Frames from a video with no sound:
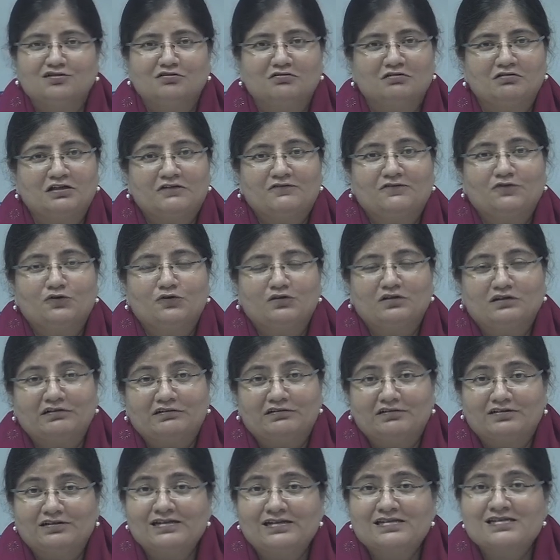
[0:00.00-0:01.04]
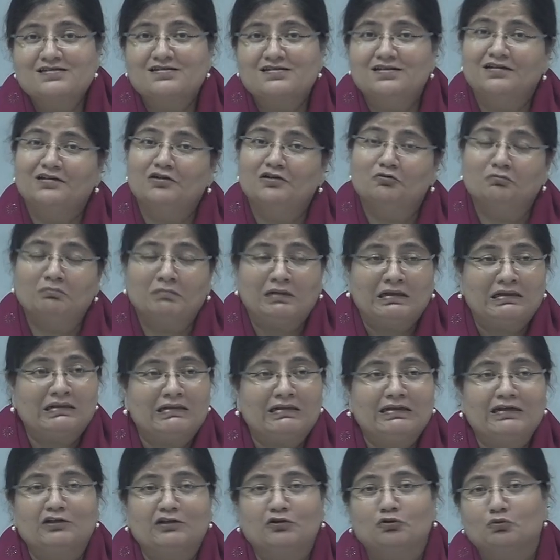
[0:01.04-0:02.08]
if you're interested, you might
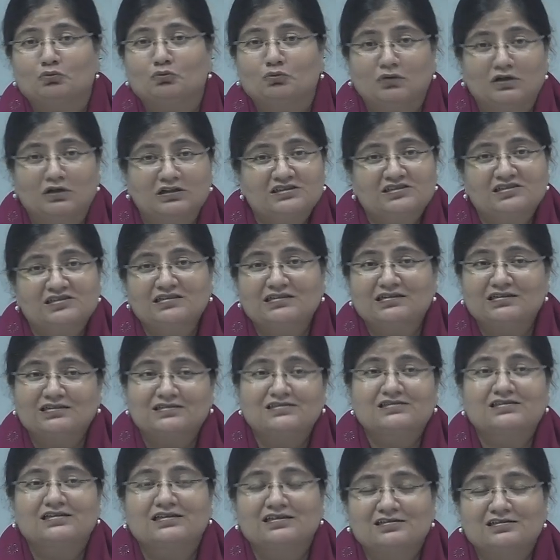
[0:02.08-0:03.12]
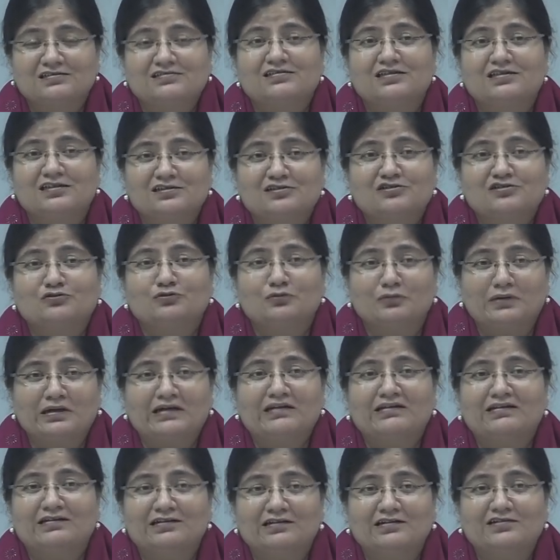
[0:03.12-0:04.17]
like to watch it. It's
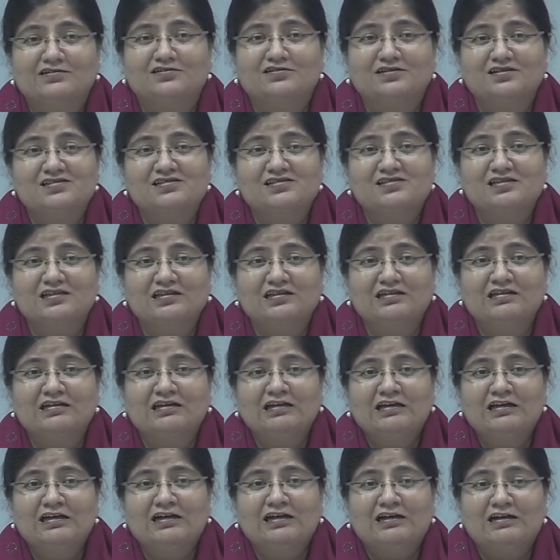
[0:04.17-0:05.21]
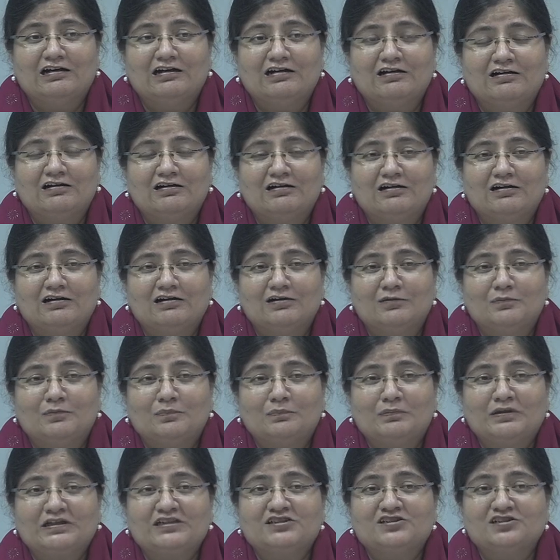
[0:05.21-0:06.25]
quite an interesting
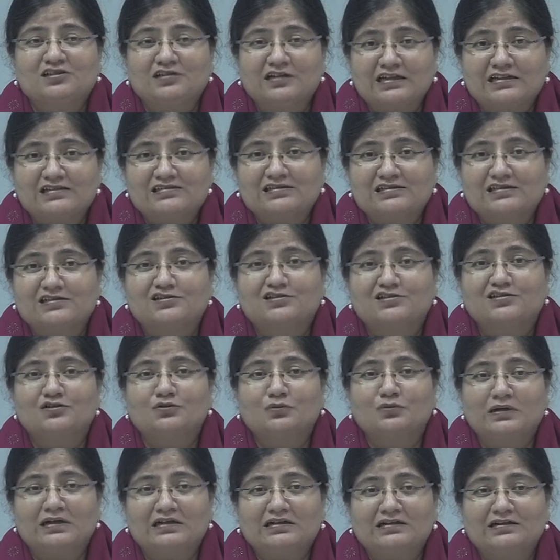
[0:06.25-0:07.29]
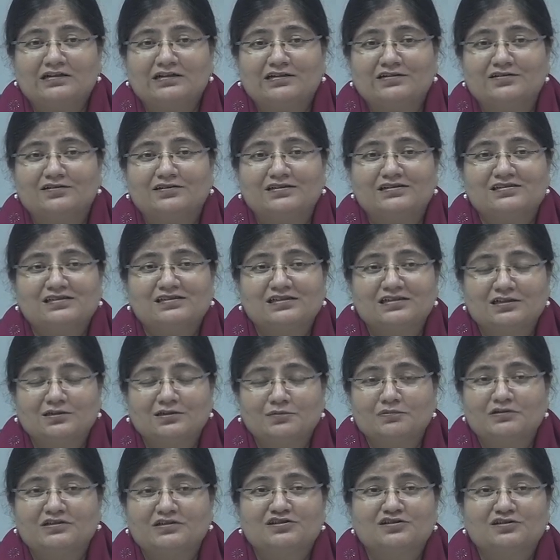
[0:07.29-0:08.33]
picturization, quite an interesting
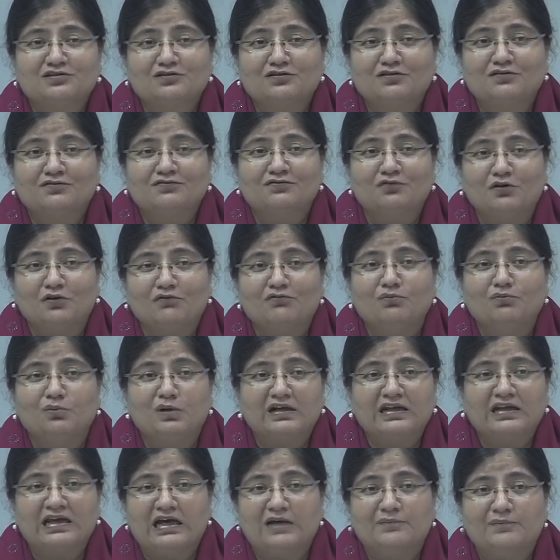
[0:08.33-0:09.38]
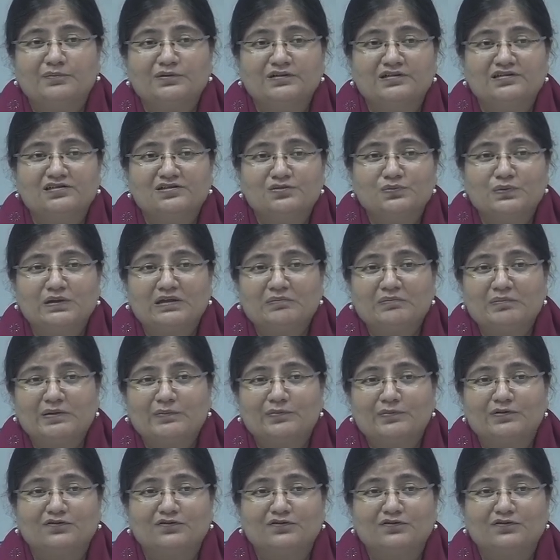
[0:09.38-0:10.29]
depiction of what happens when people